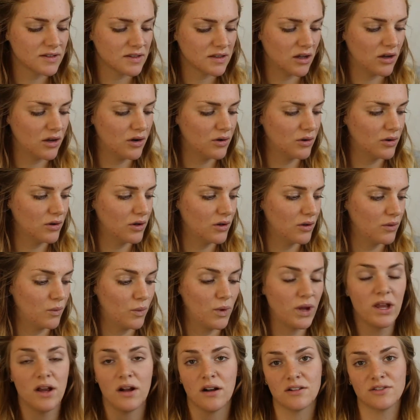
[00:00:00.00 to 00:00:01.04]
So
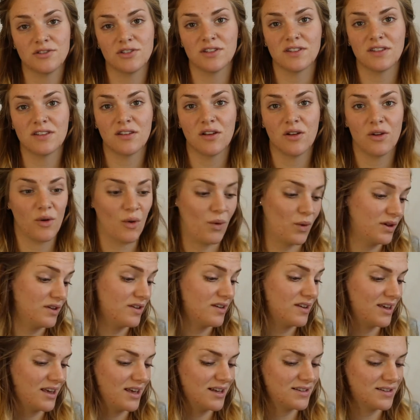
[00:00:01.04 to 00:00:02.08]
we are just going
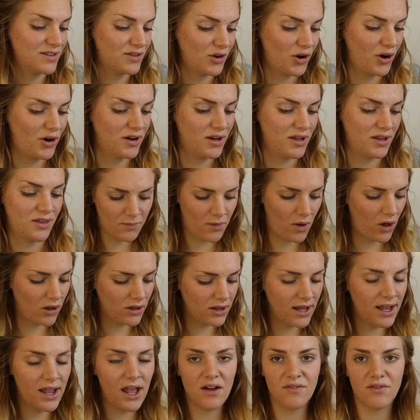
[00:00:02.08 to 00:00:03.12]
to get started. All
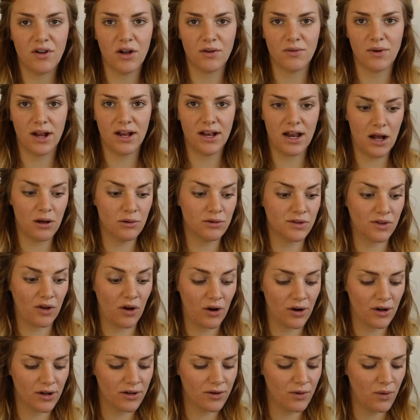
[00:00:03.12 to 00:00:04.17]
I have on right now is
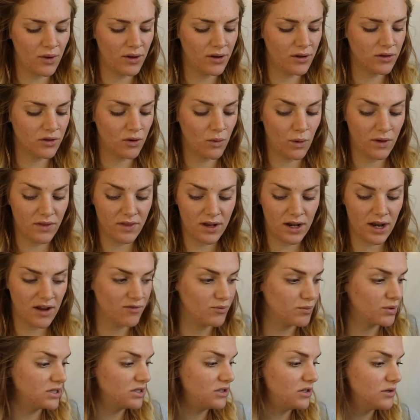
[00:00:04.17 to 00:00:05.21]
Argan Oil. The one that
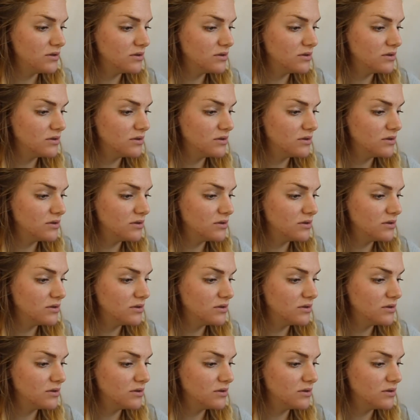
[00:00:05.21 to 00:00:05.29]
I've been